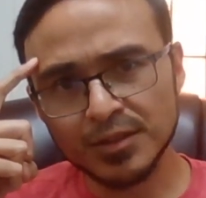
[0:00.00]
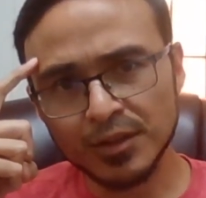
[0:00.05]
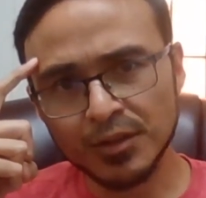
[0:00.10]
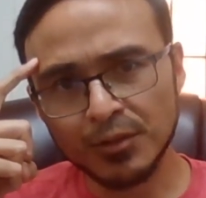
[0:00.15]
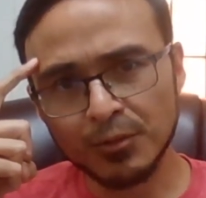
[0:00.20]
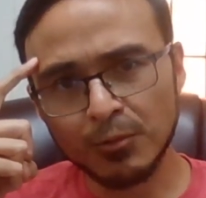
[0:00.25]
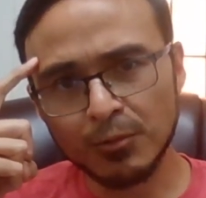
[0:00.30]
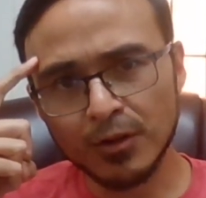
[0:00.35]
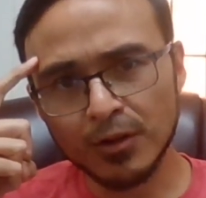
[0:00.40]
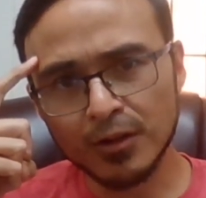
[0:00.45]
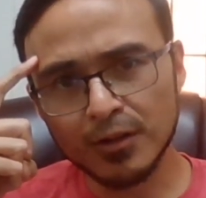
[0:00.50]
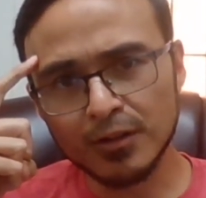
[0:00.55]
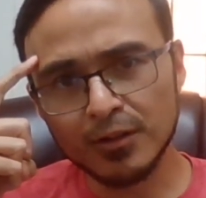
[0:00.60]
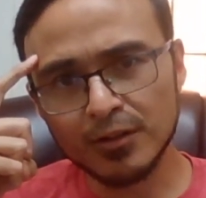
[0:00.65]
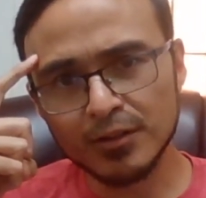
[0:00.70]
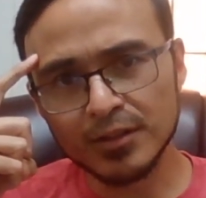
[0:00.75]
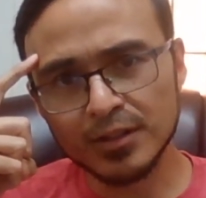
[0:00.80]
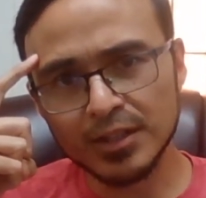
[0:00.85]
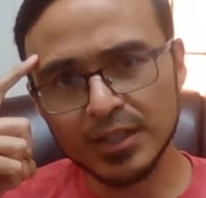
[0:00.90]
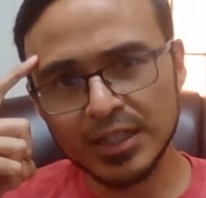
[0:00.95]
the
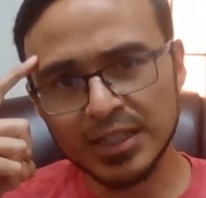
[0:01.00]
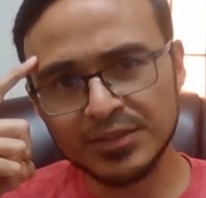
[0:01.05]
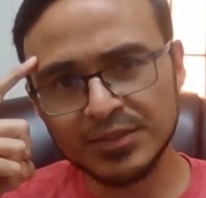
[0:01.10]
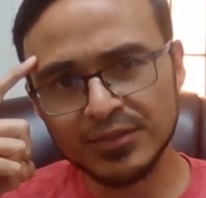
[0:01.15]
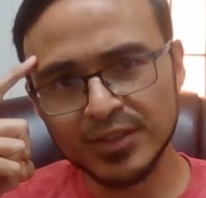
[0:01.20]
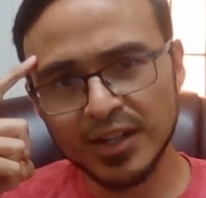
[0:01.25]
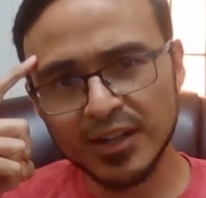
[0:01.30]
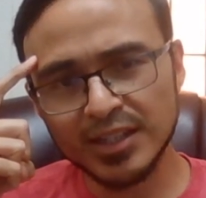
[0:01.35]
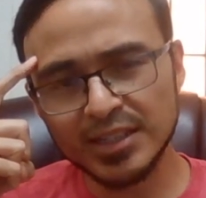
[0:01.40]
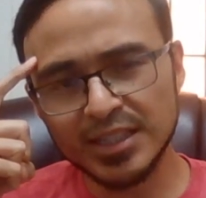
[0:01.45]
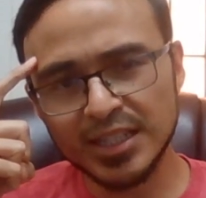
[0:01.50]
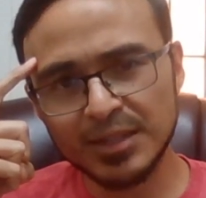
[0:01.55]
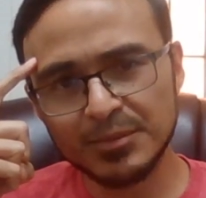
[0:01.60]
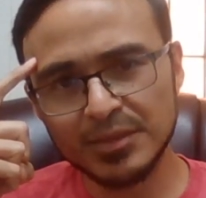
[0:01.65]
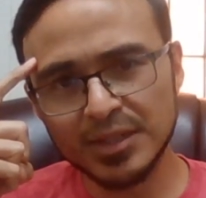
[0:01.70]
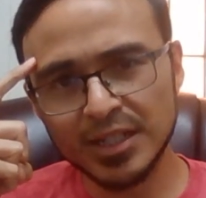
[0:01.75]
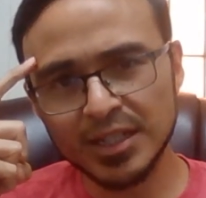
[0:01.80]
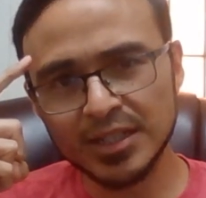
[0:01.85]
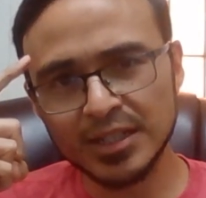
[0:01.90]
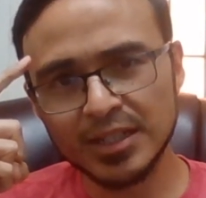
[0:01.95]
world it's very
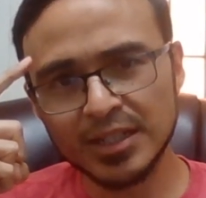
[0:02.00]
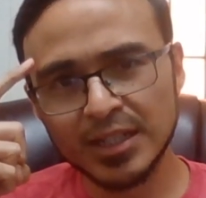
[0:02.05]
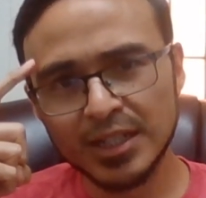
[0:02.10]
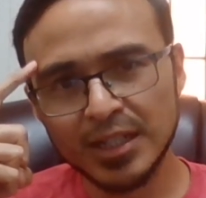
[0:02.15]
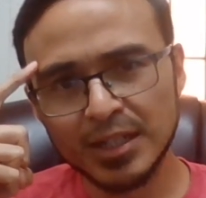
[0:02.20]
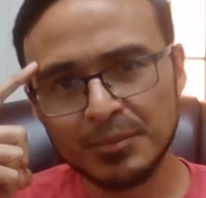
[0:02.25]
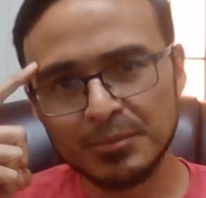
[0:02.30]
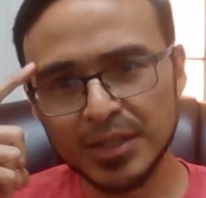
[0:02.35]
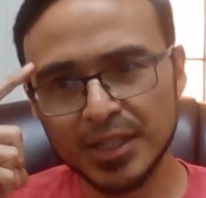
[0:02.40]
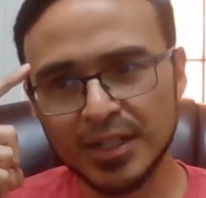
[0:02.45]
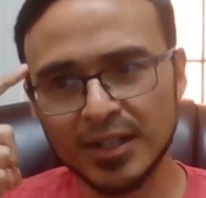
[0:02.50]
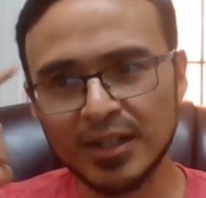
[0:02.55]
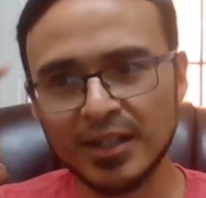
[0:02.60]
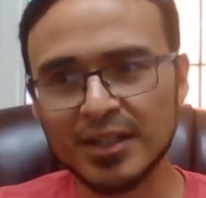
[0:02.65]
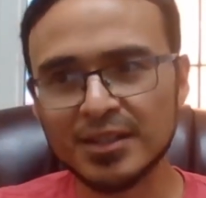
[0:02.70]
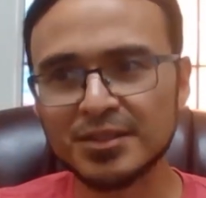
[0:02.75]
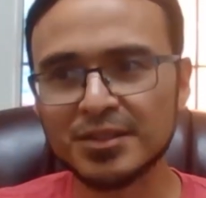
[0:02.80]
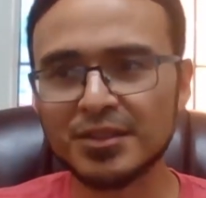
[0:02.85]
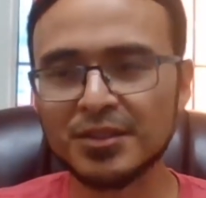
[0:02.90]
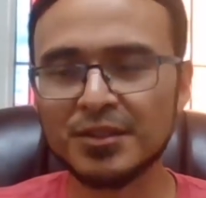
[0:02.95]
tempting
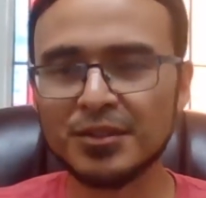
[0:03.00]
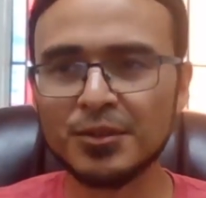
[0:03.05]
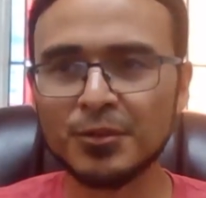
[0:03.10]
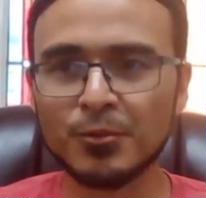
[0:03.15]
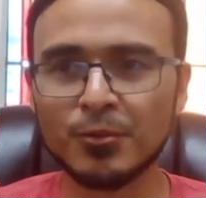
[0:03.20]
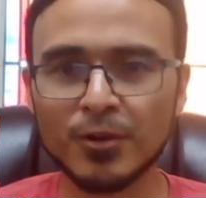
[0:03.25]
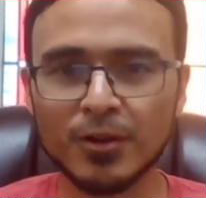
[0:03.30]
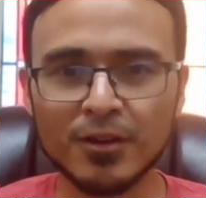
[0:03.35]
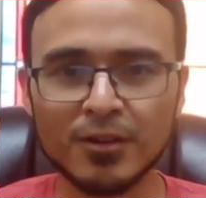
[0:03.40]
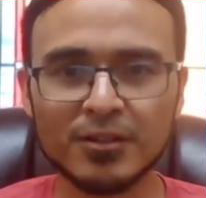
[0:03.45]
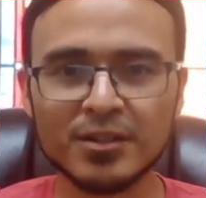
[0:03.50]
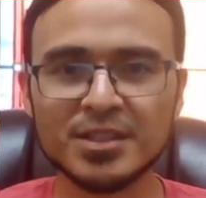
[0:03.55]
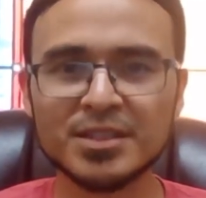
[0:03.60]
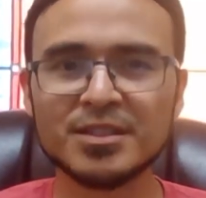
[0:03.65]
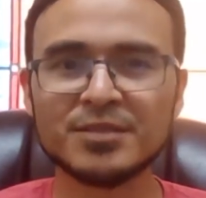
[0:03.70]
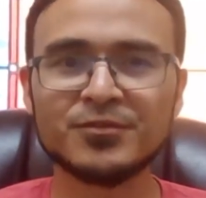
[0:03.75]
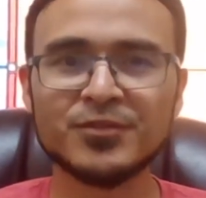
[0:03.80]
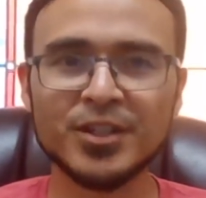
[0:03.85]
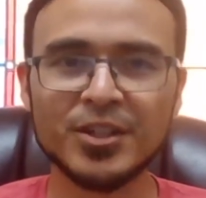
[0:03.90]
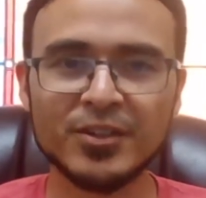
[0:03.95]
because the world is
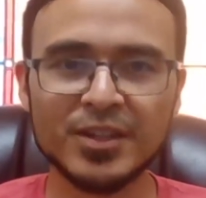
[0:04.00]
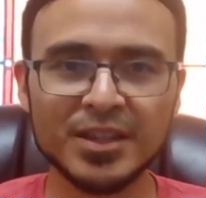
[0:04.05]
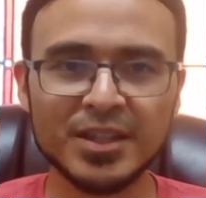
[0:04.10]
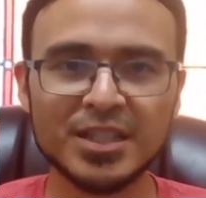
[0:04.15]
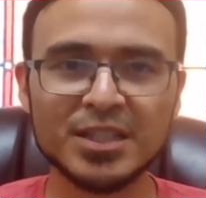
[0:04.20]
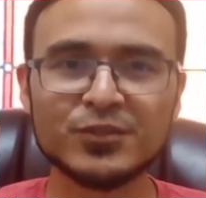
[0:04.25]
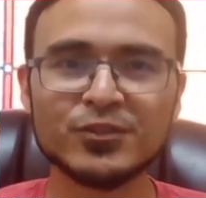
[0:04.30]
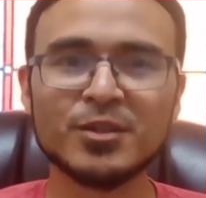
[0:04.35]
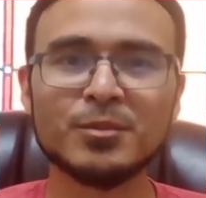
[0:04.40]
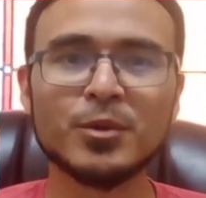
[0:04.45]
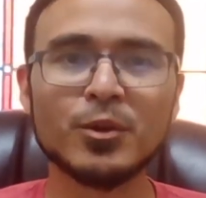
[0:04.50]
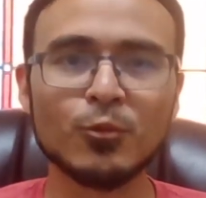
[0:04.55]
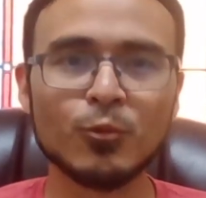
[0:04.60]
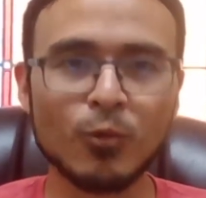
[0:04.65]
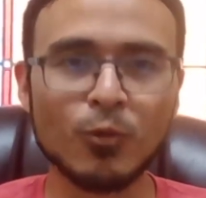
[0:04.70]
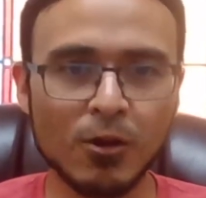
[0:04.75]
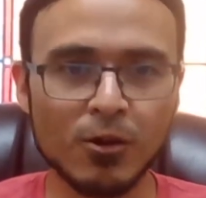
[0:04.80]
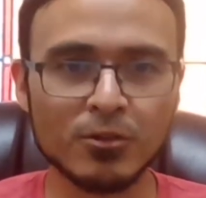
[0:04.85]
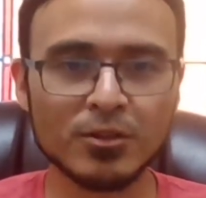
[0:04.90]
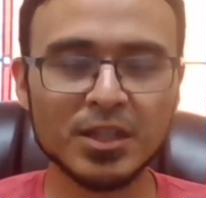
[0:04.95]
viewing this from a
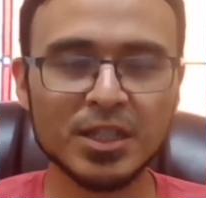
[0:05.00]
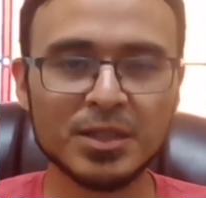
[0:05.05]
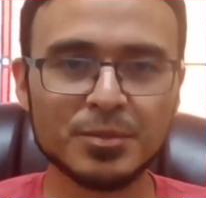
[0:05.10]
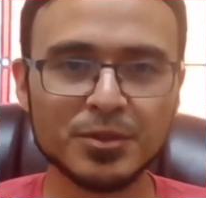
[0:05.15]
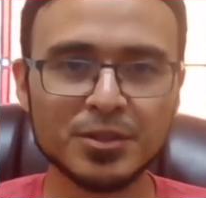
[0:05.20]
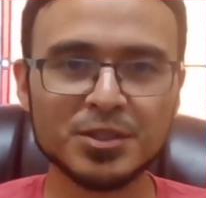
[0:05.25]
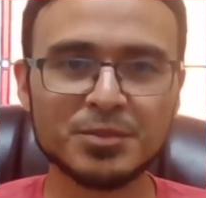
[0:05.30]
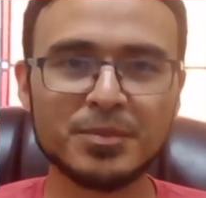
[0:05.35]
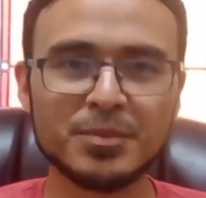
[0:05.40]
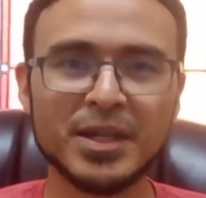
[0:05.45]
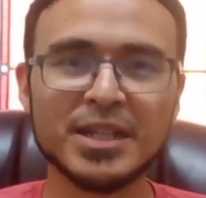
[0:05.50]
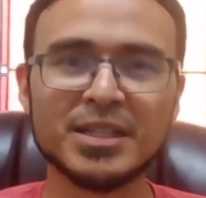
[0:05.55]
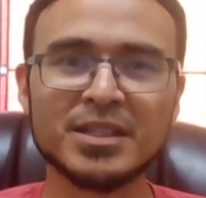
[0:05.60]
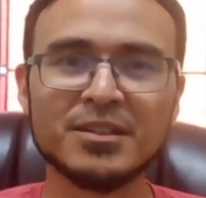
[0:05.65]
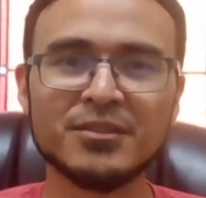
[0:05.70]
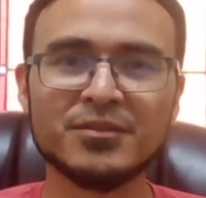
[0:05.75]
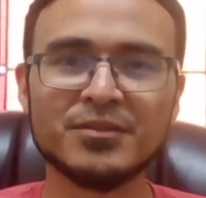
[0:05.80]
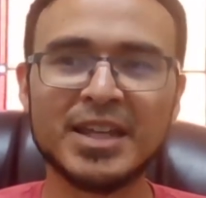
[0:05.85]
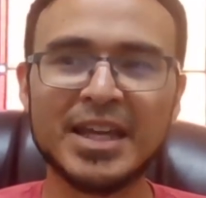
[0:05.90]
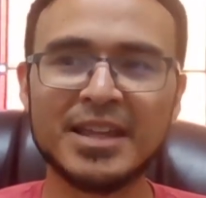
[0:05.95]
worldly
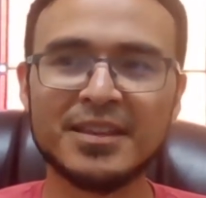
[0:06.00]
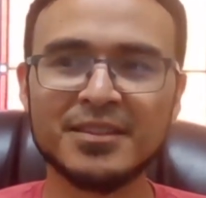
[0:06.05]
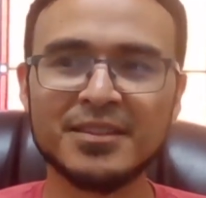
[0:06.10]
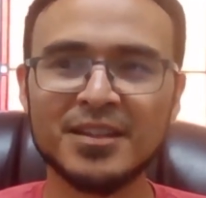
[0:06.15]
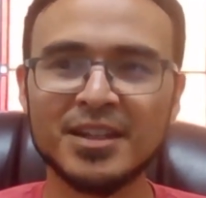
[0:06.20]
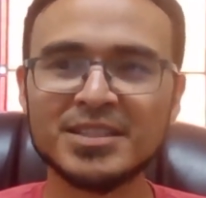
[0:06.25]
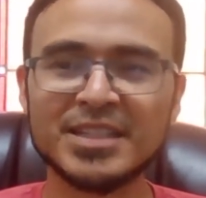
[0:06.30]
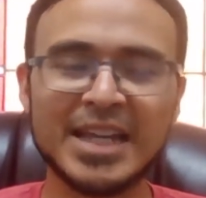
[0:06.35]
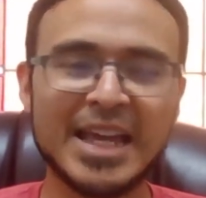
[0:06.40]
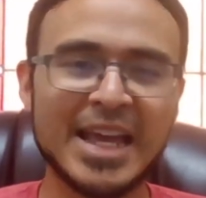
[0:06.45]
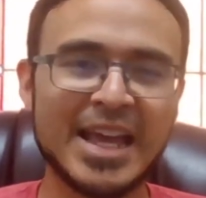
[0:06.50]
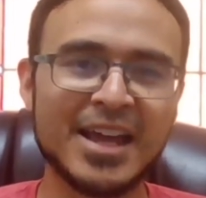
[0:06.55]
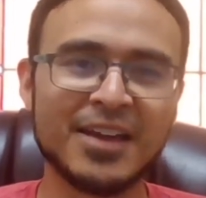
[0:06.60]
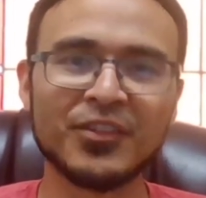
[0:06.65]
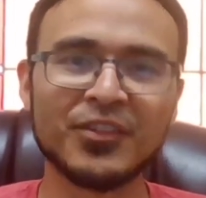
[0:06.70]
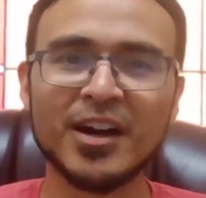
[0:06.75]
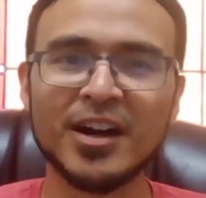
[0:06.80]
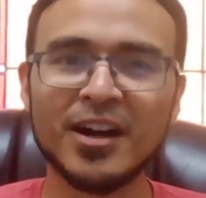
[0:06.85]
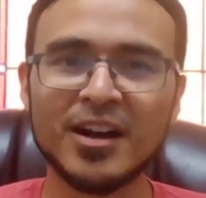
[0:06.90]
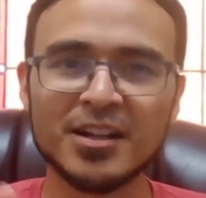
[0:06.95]
perspective that doesn't
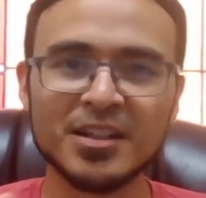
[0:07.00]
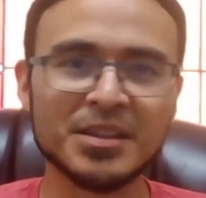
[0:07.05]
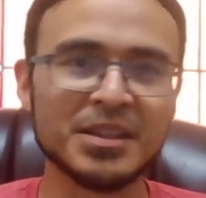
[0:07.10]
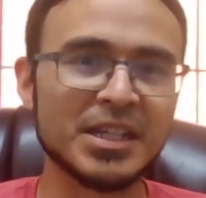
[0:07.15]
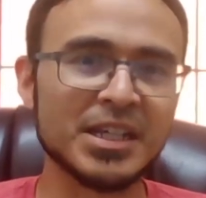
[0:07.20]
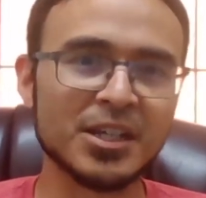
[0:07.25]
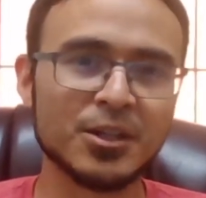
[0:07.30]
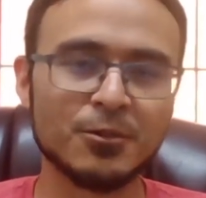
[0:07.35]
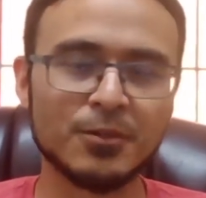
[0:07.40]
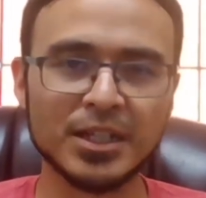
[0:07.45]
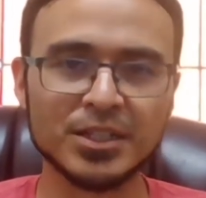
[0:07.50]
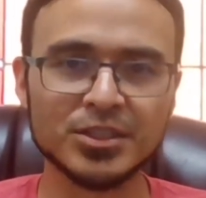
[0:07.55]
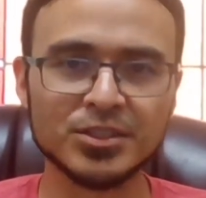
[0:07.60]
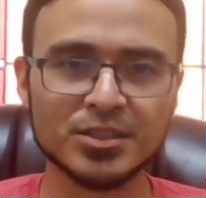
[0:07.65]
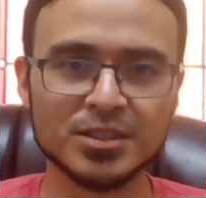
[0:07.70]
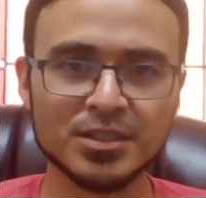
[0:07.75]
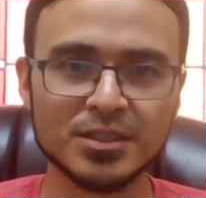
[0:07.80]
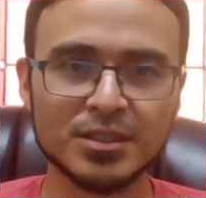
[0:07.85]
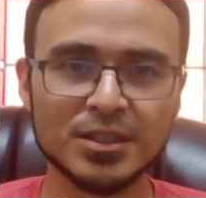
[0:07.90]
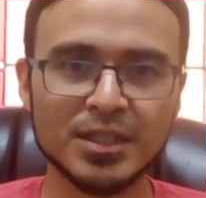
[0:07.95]
have god in the equation